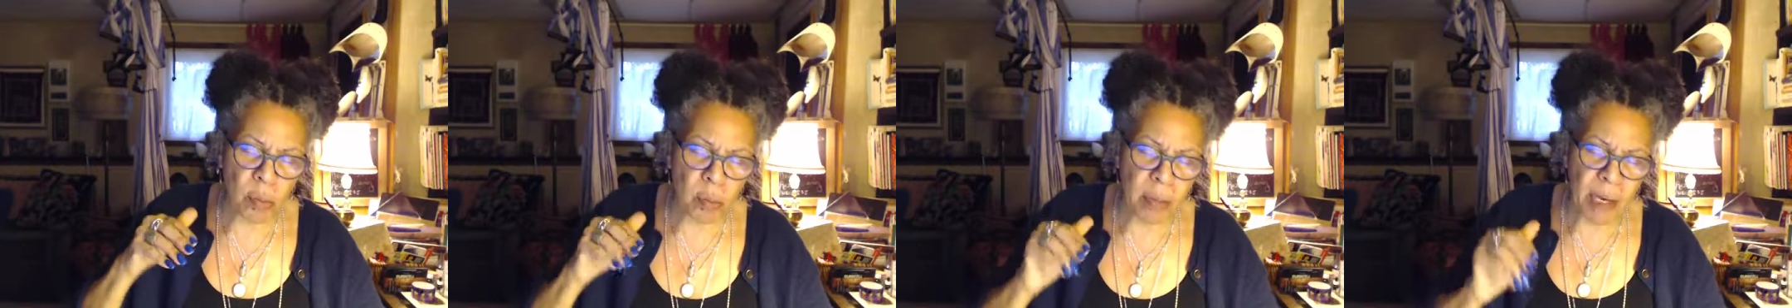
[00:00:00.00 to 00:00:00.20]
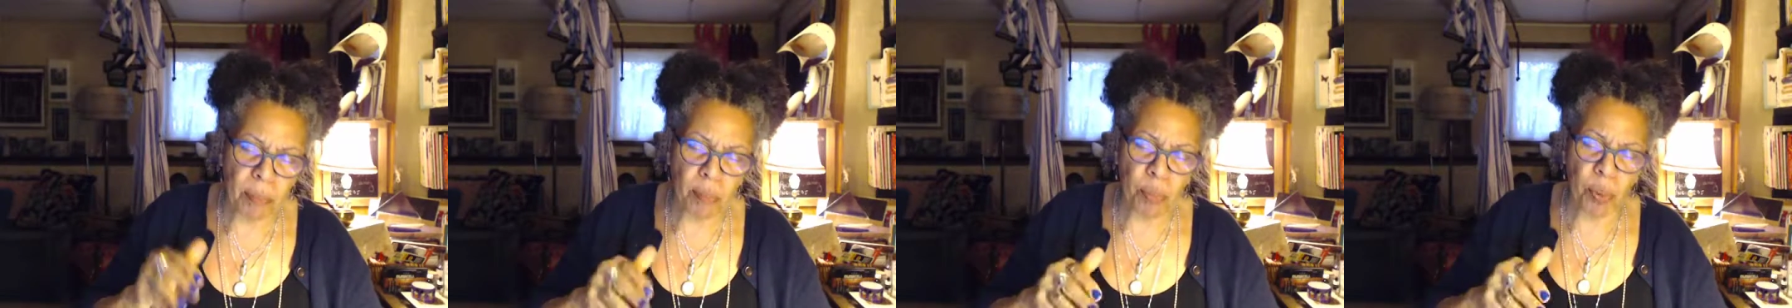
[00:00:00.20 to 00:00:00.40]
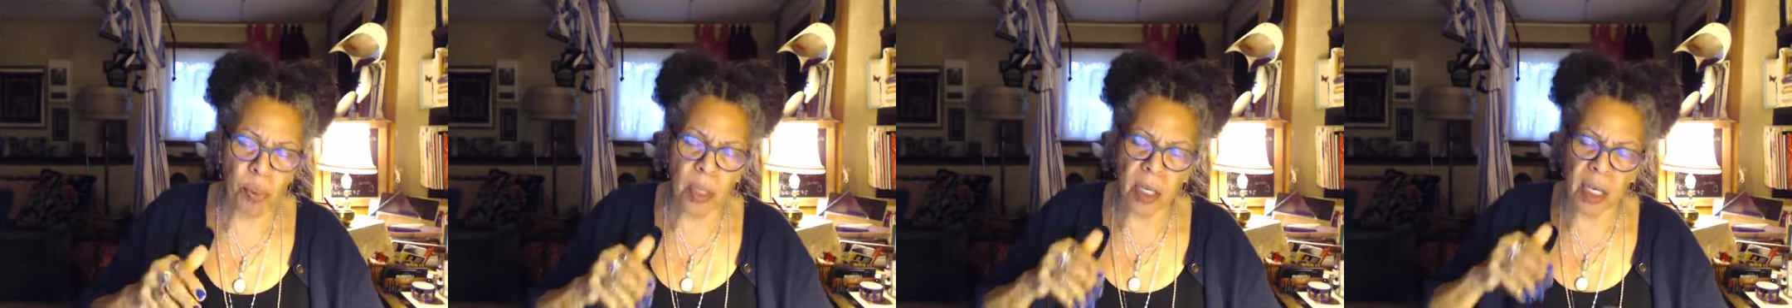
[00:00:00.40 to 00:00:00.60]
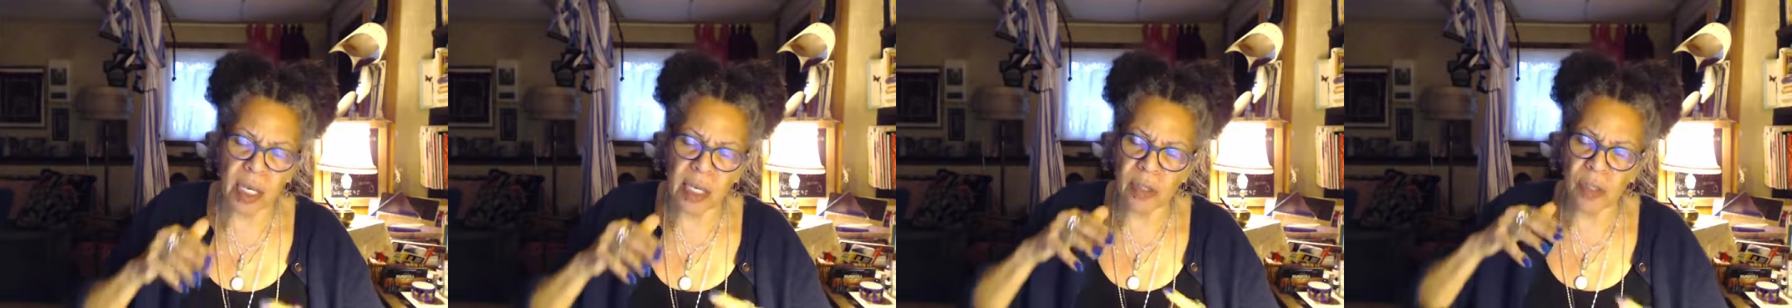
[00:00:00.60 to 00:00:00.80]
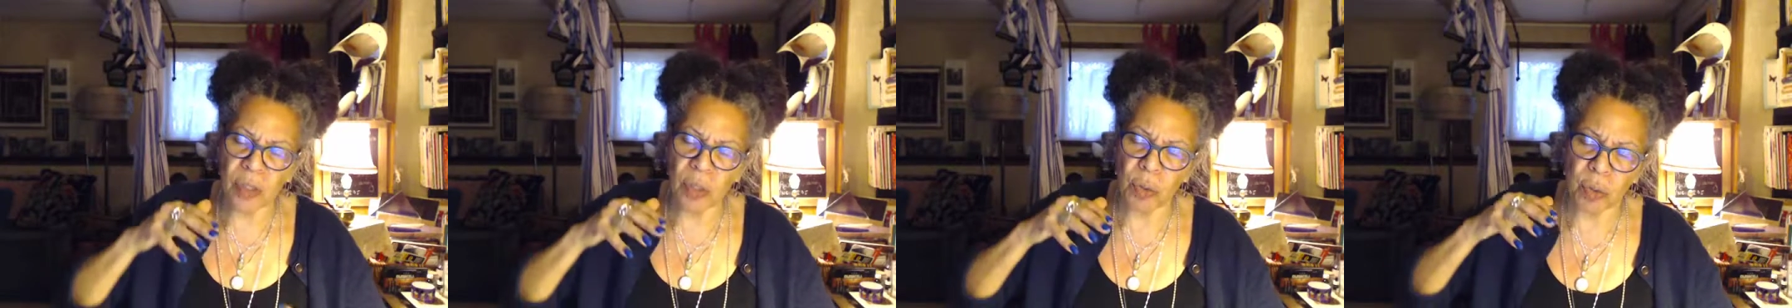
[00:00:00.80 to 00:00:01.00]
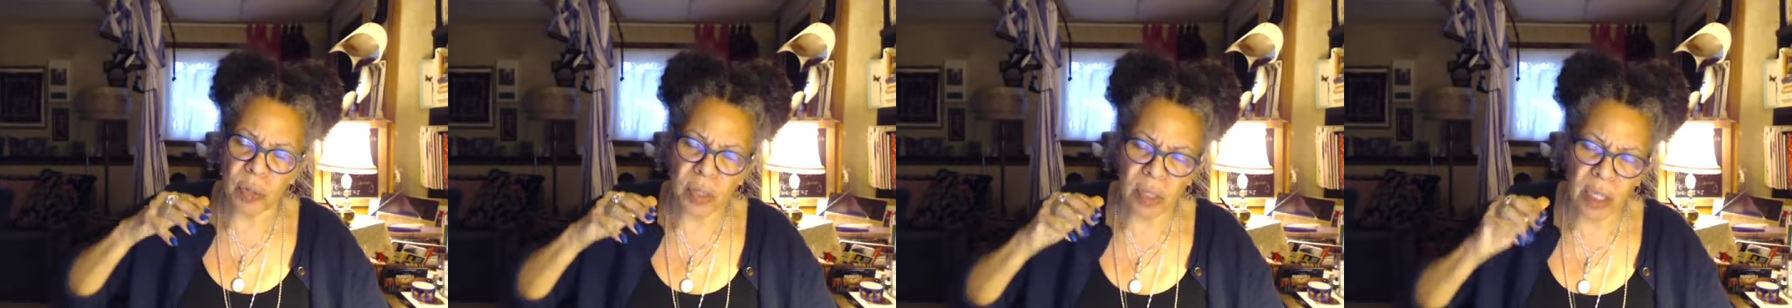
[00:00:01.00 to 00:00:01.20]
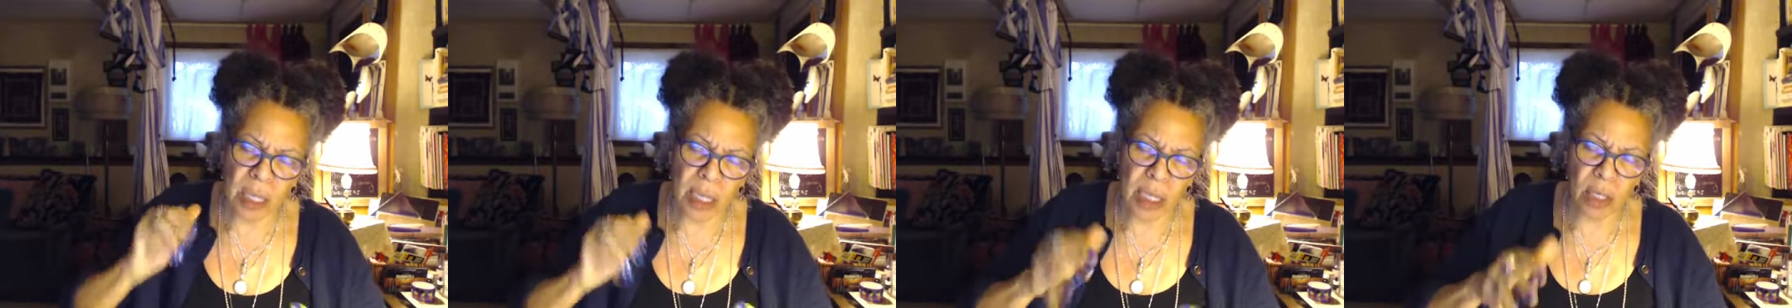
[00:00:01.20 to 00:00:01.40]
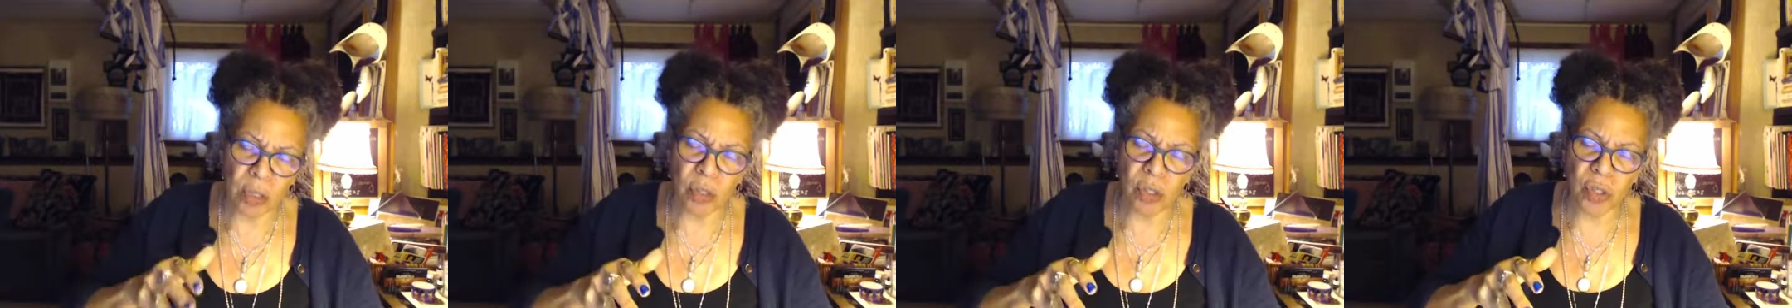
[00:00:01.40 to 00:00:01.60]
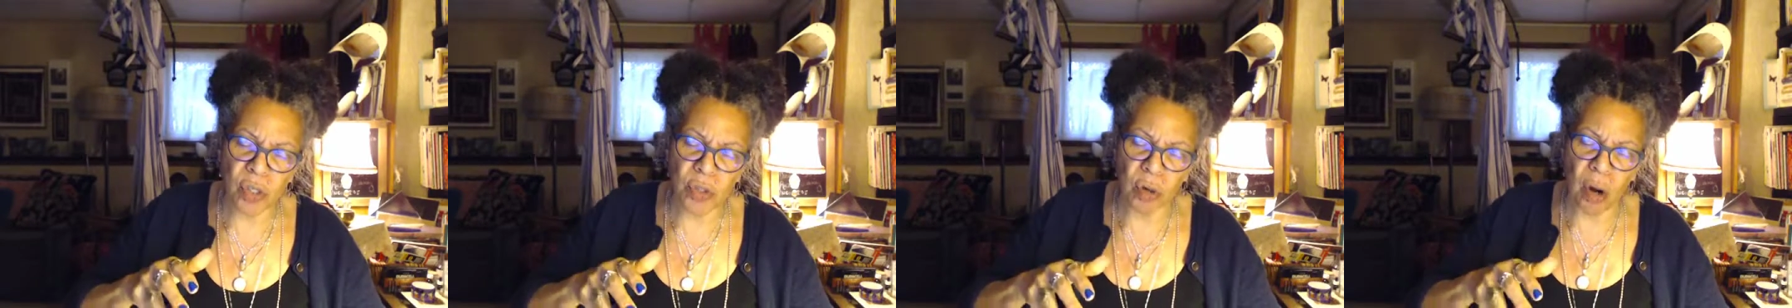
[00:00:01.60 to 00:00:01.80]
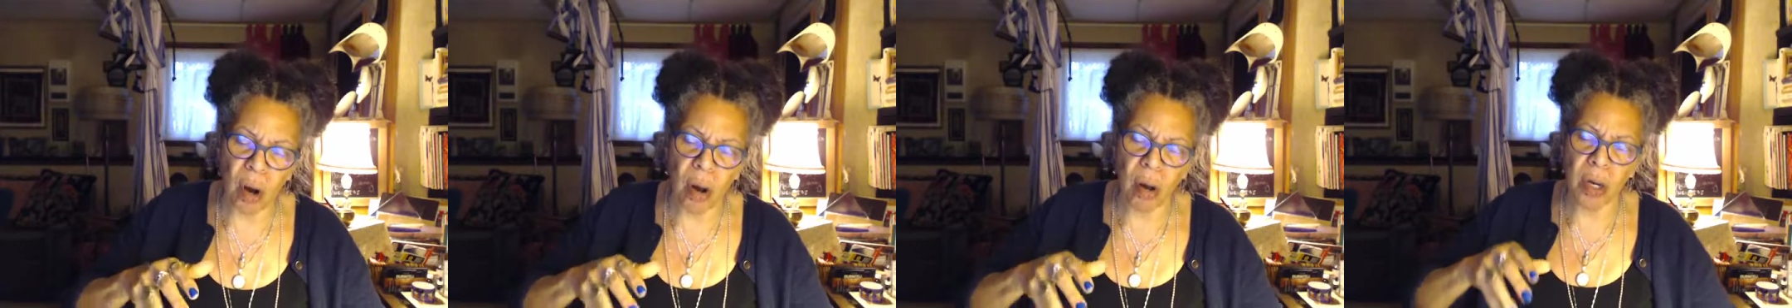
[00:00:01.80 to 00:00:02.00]
my praise you was getting
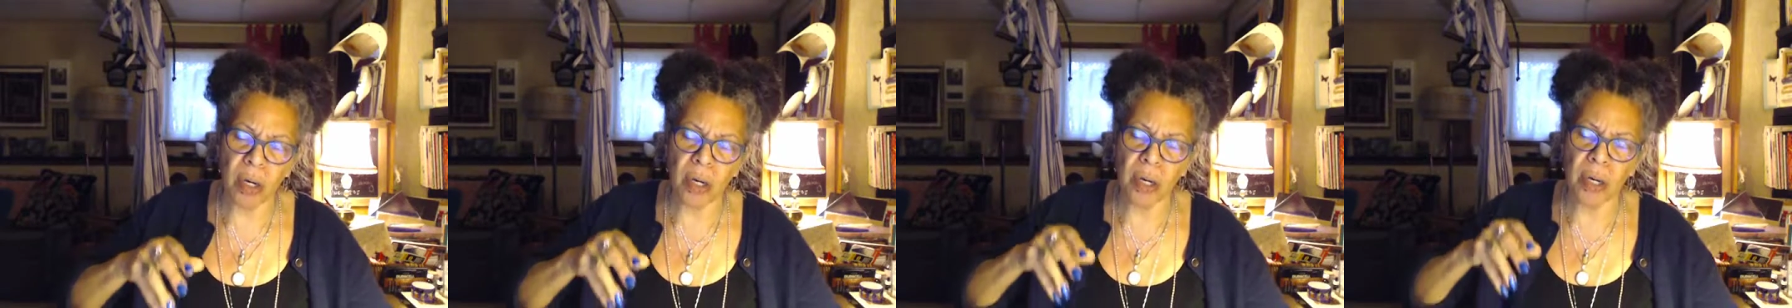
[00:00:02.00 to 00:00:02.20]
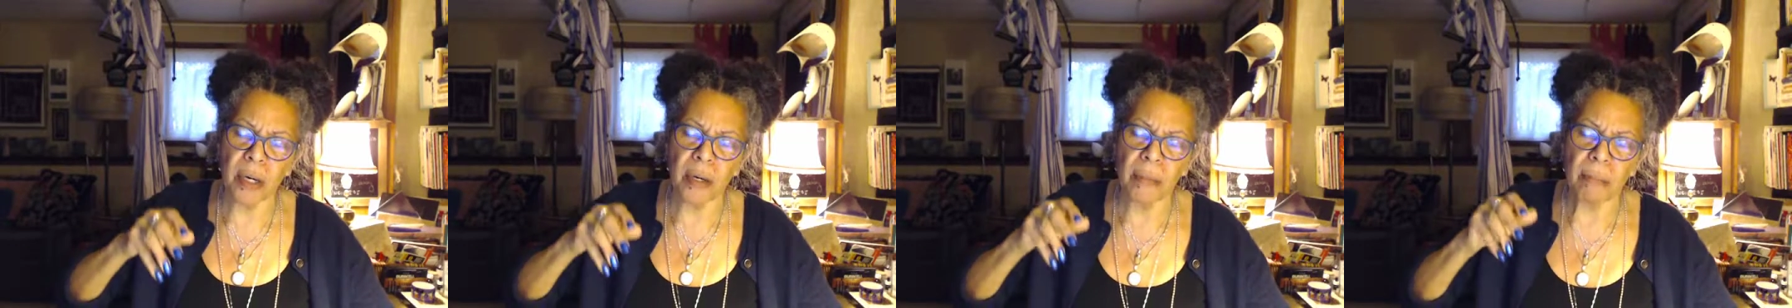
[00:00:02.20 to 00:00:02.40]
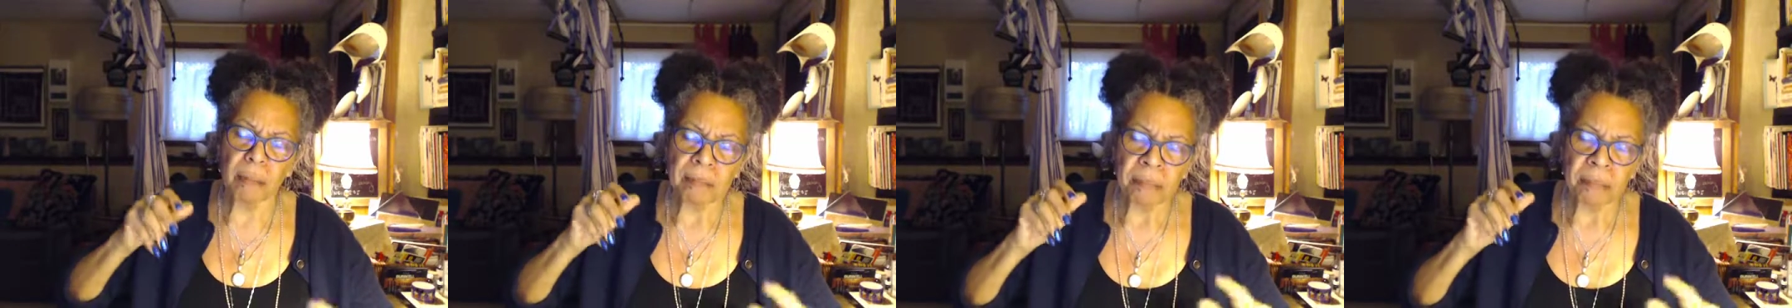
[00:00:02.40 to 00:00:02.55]
stronger